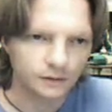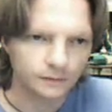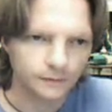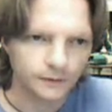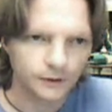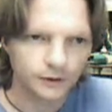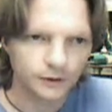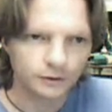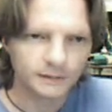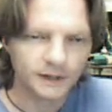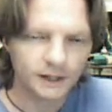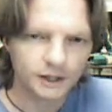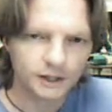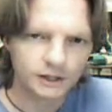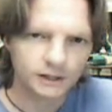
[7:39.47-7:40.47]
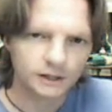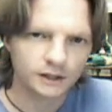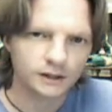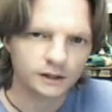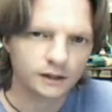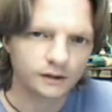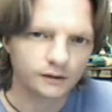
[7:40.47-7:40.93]
if you manage to
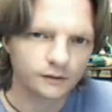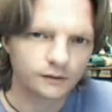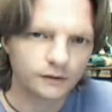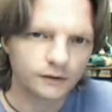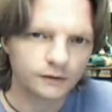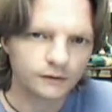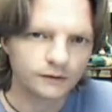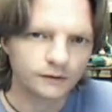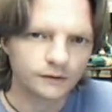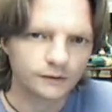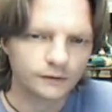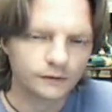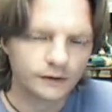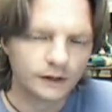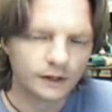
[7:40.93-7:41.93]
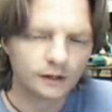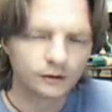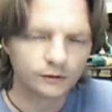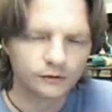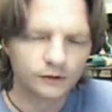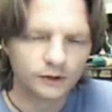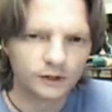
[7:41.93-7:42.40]
get consistent
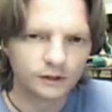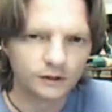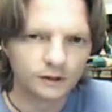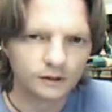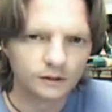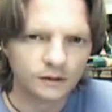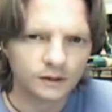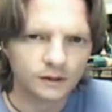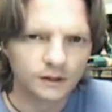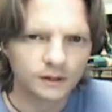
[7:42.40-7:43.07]
sales going,